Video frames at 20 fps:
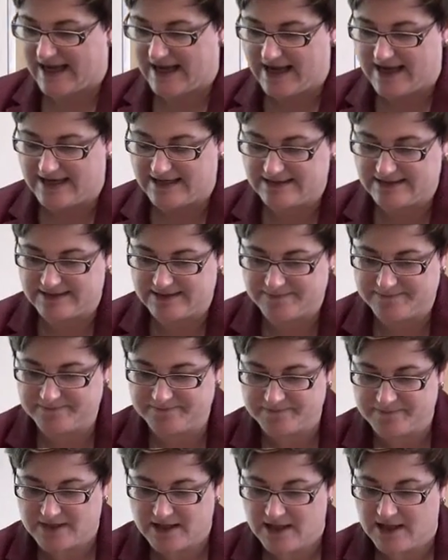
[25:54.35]
And
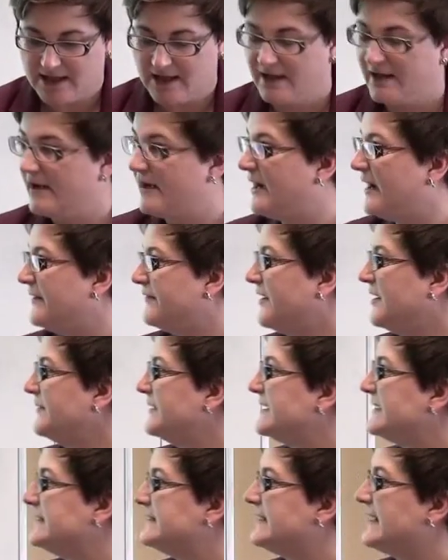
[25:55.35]
I've
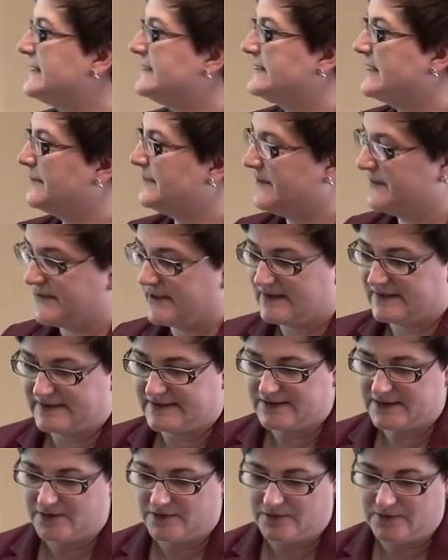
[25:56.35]
already said some of
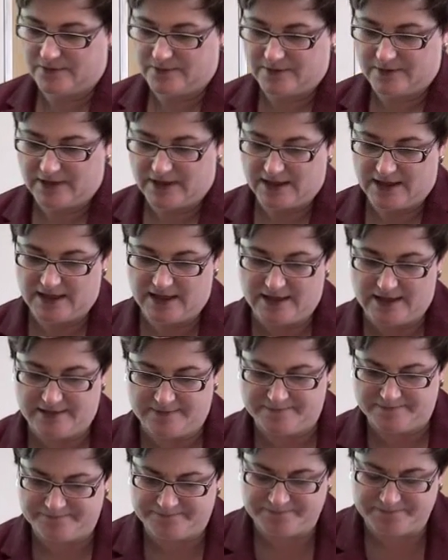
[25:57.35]
this, so
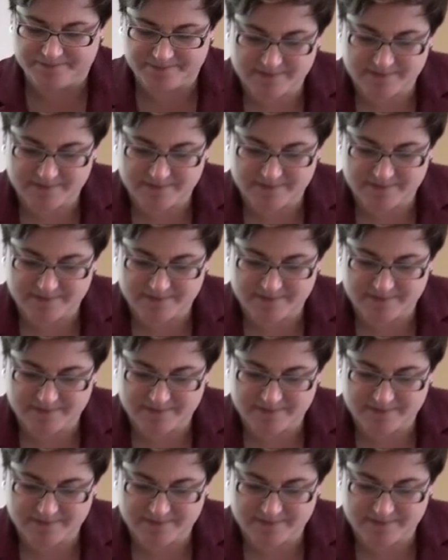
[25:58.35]
um,